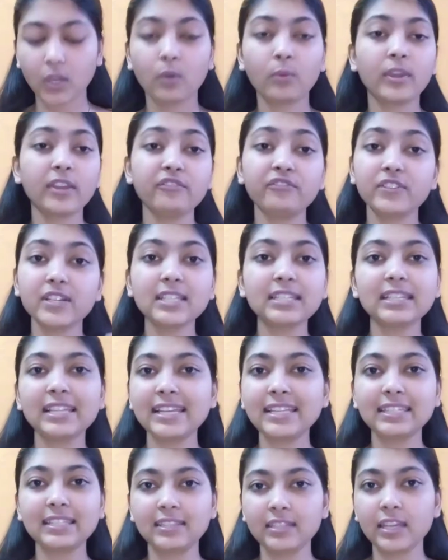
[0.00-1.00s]
okay, first
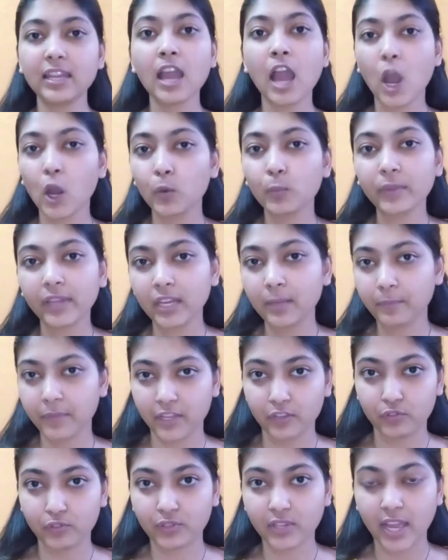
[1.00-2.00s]
let's see how many
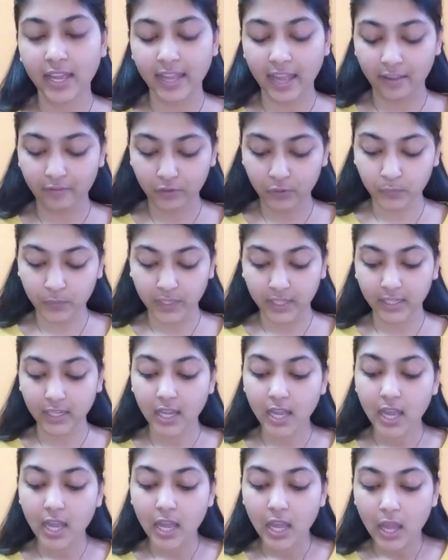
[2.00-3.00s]
pages I have to read.
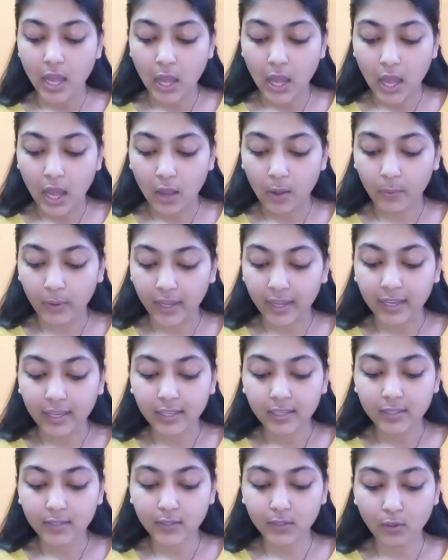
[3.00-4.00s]

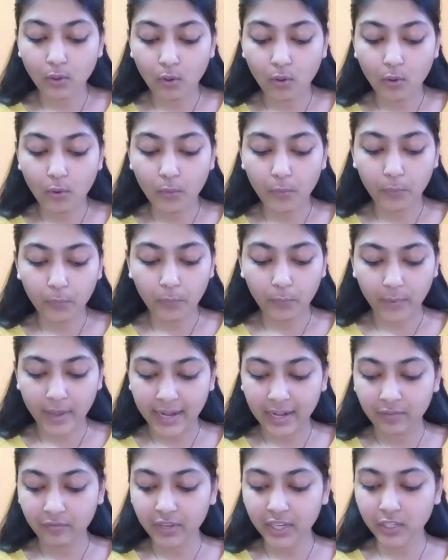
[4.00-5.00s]
Okay, so
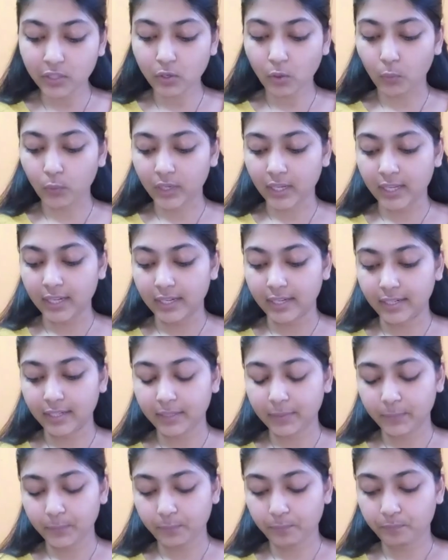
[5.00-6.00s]
when we total
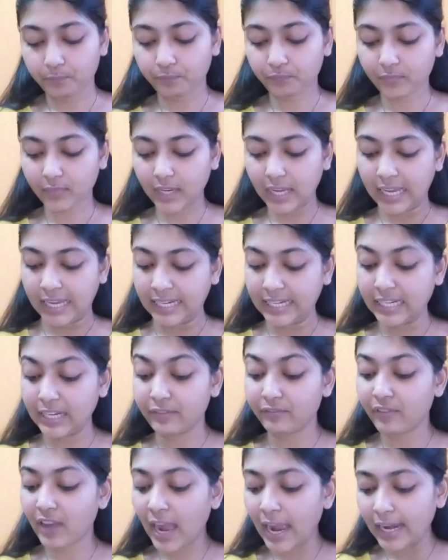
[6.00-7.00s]
it and
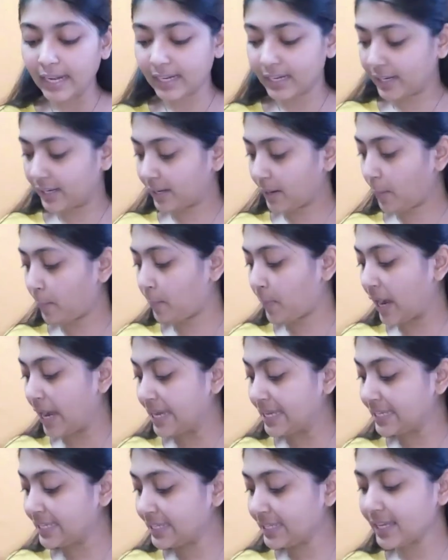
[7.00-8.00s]
divide it
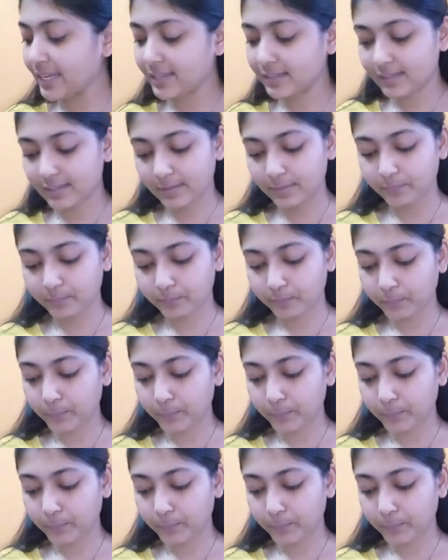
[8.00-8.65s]
by 6,